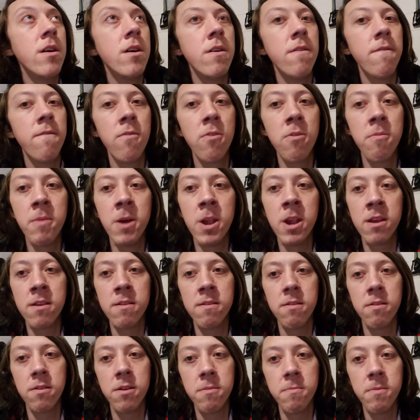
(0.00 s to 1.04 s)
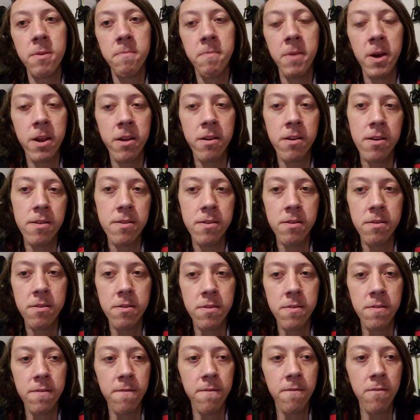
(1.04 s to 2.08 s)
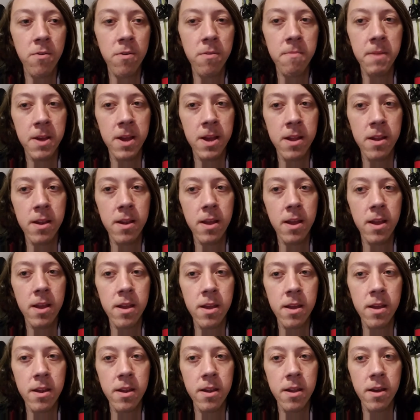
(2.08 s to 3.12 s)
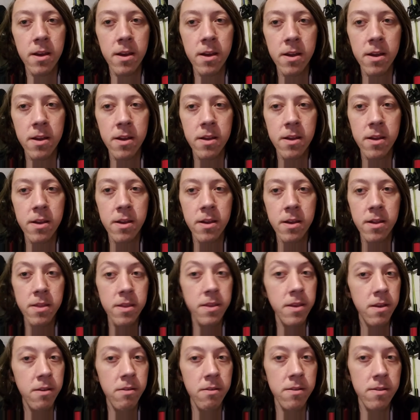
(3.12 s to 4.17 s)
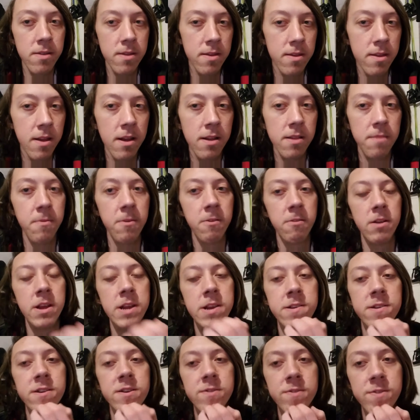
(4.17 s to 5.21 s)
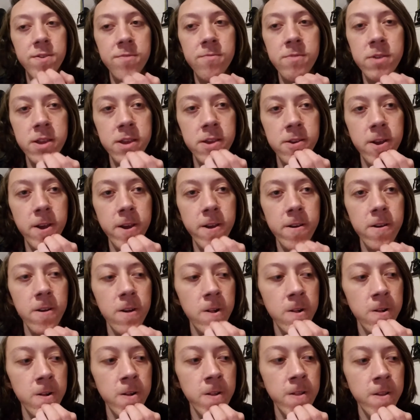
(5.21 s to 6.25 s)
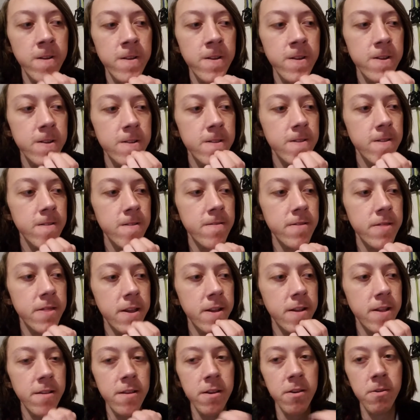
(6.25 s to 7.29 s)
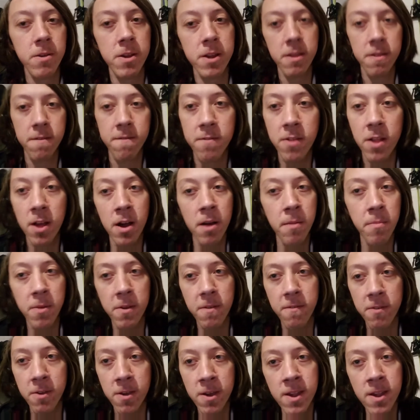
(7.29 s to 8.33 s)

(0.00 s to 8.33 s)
4-betting is a little bit better because you can just 4-bet and decrease the stack to pot ratio. So when you get called, then going to the flop, if you hit